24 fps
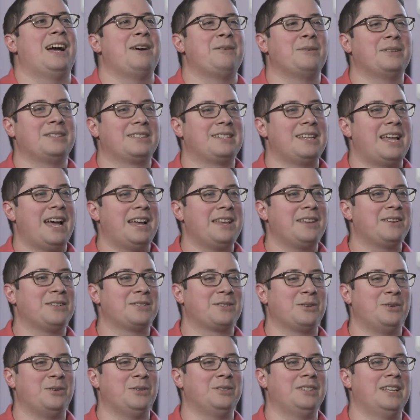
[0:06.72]
I was nine
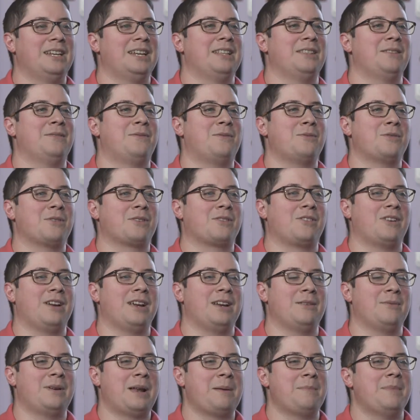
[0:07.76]
years old and in the fourth
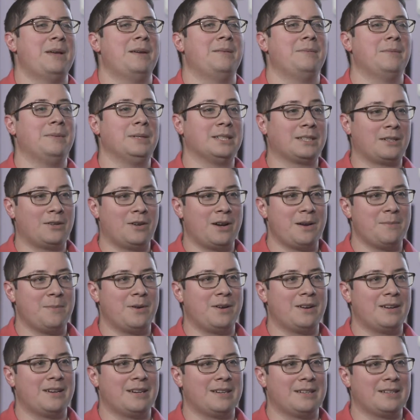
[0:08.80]
grade when I met Mr.
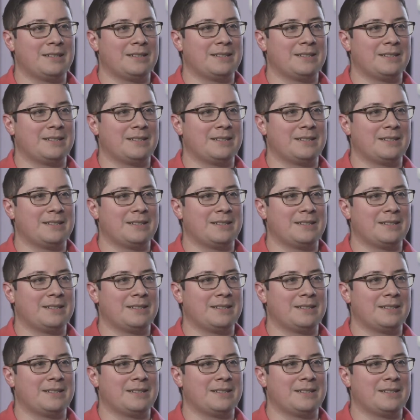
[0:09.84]
Aymar.